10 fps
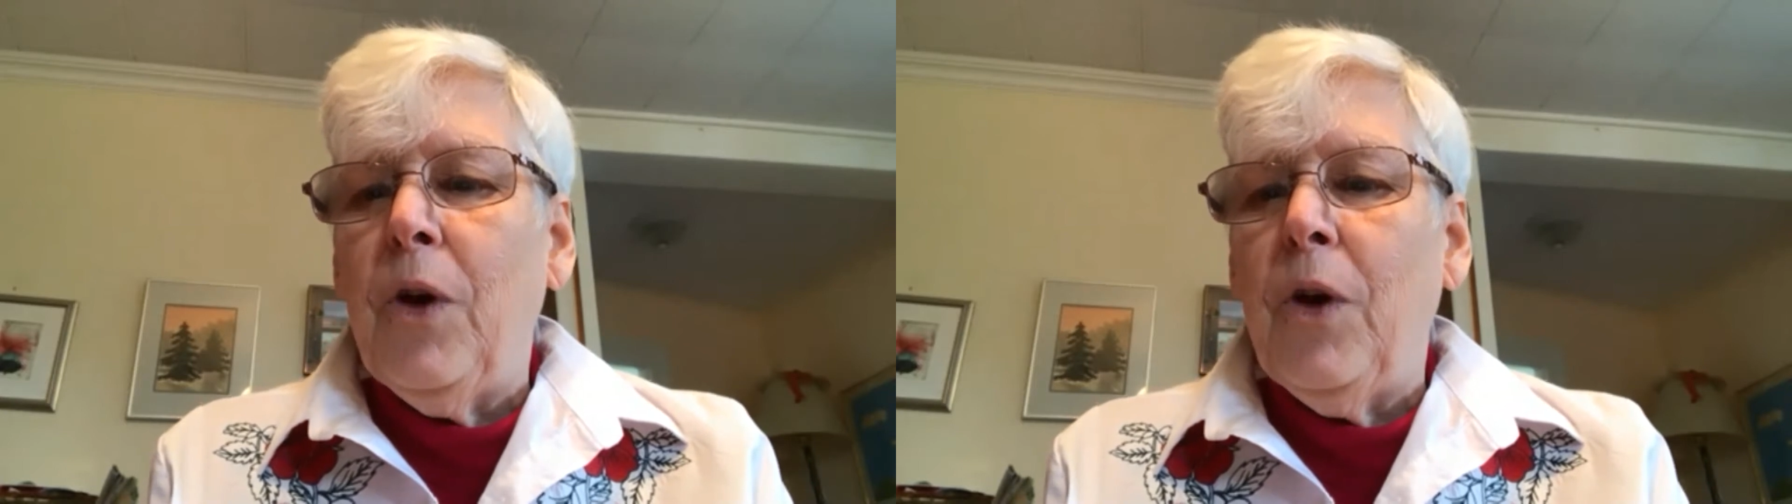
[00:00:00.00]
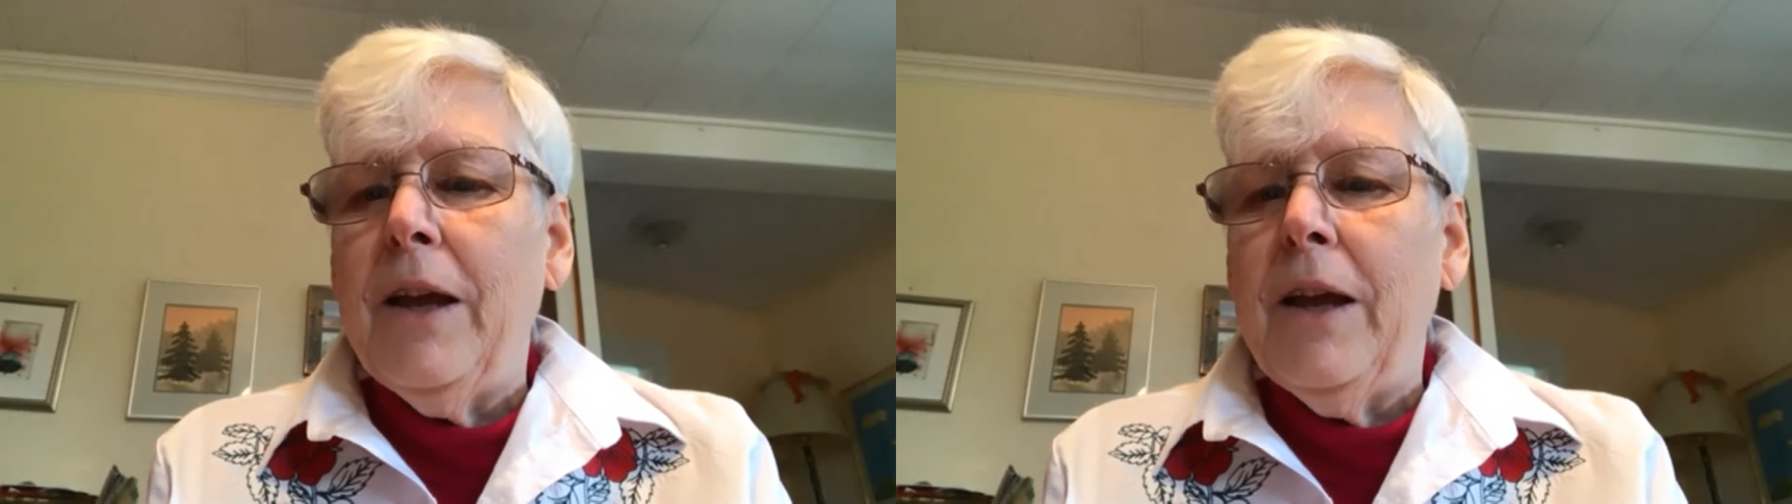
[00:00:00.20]

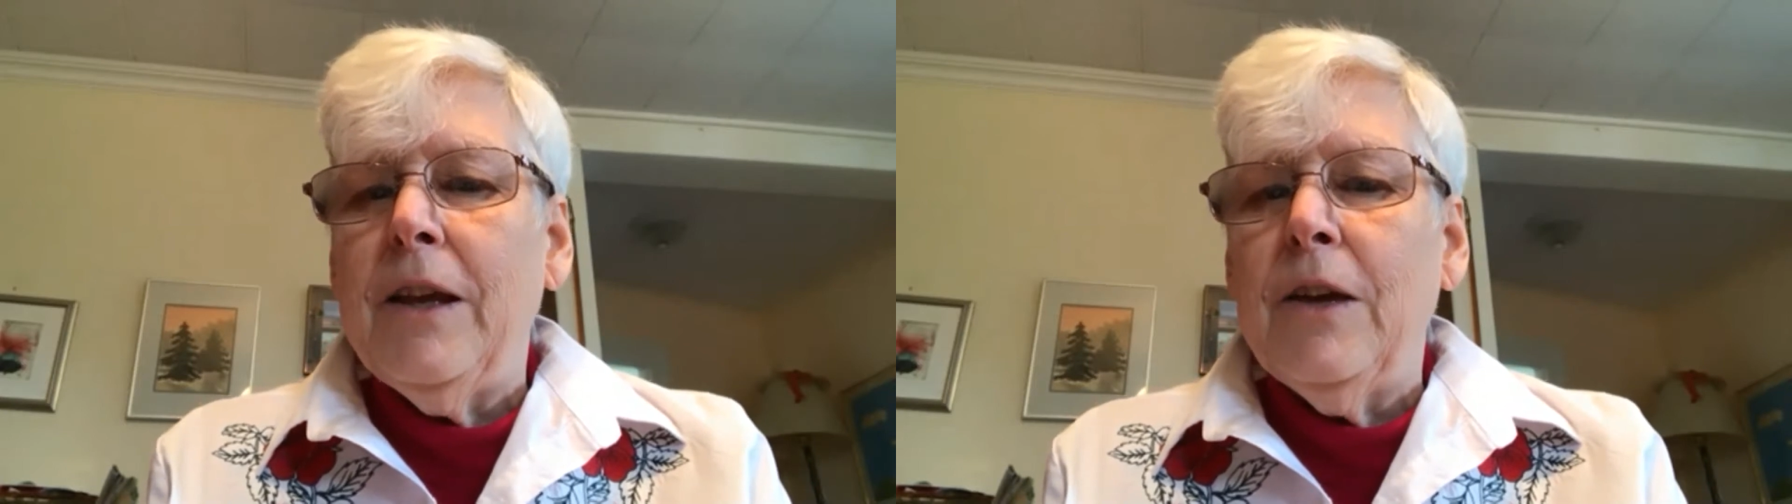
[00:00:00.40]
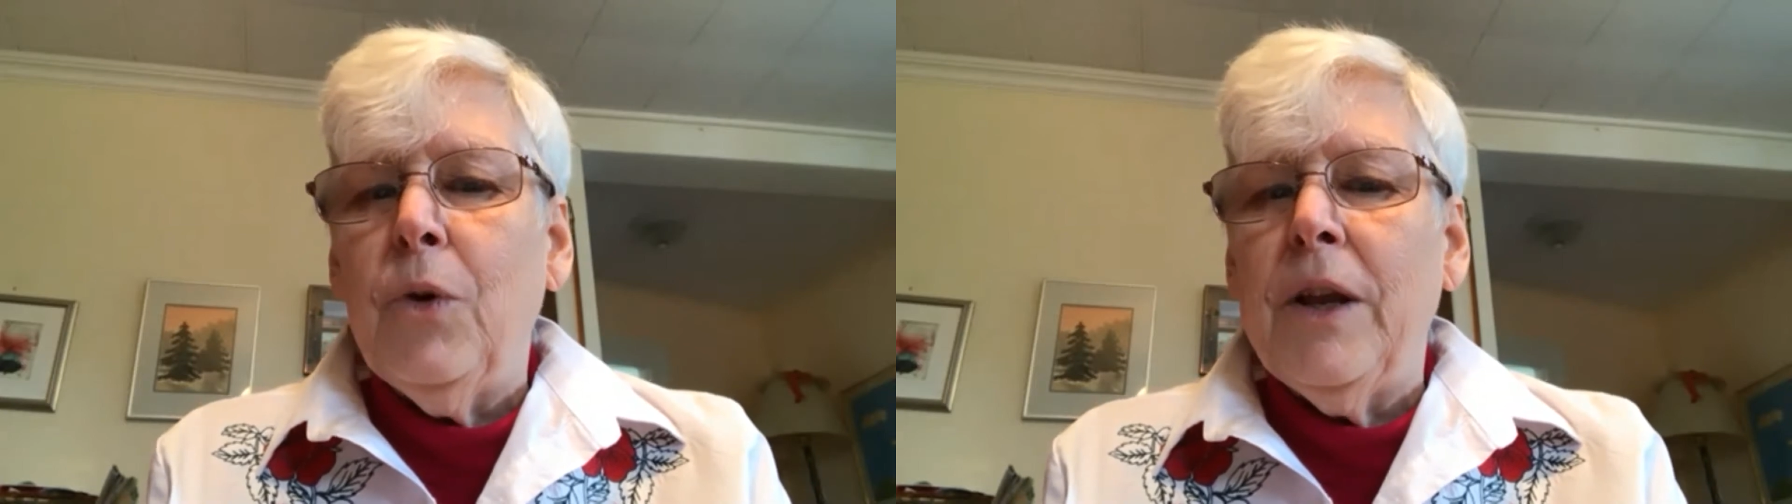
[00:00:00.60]

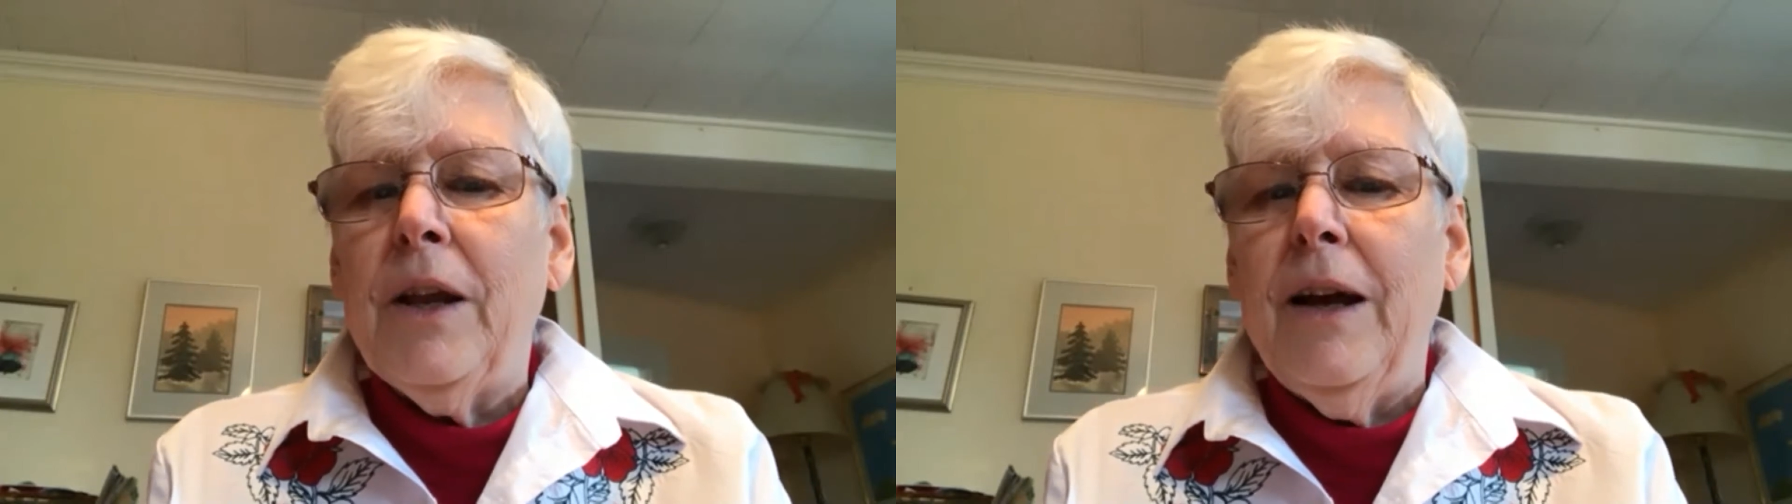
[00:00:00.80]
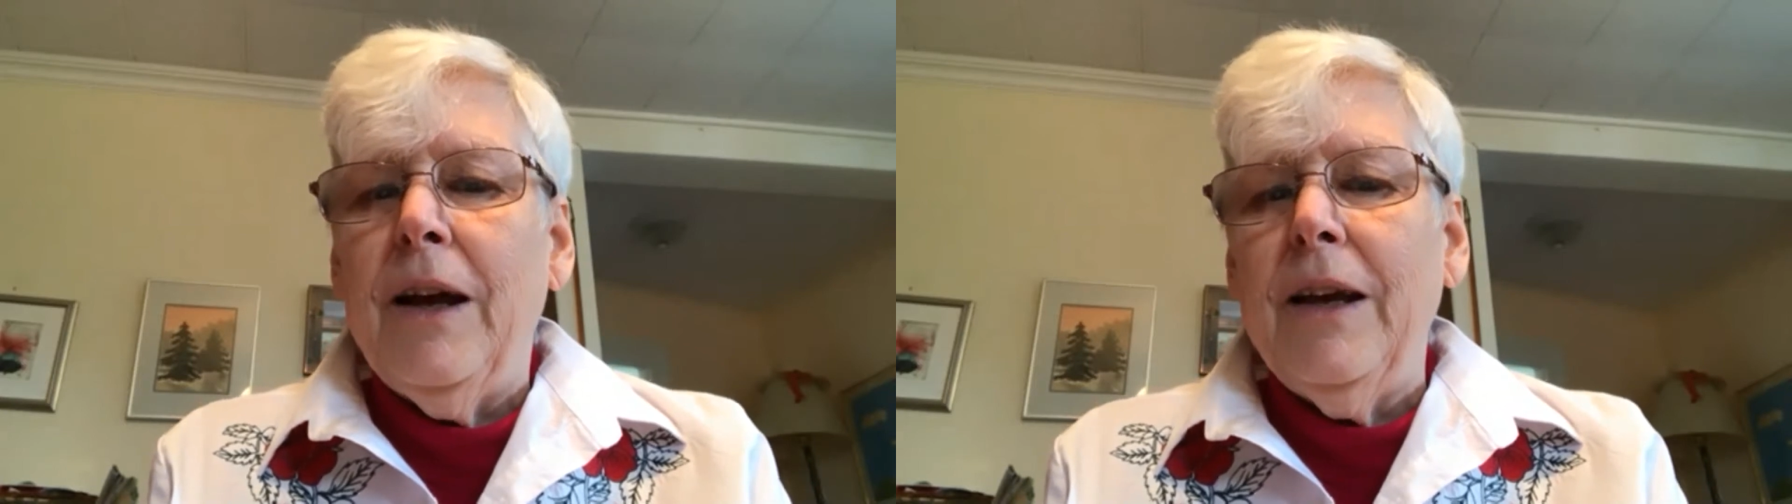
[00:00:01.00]
variety of what
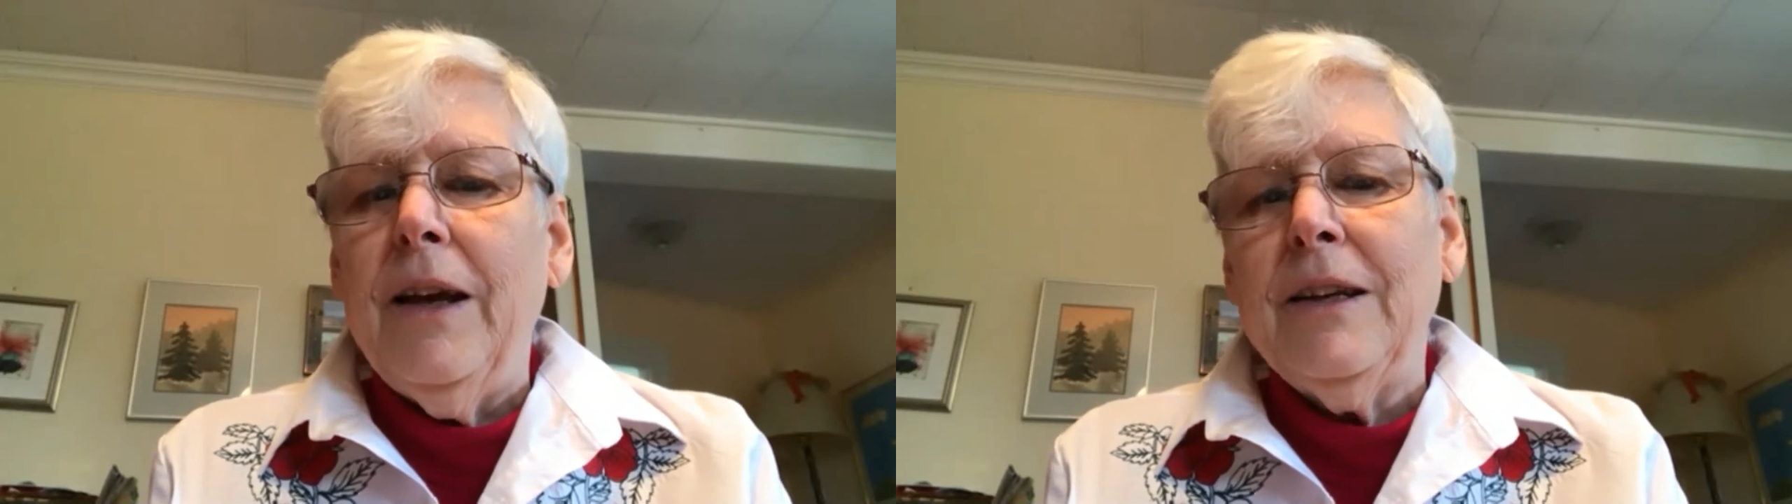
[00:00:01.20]
I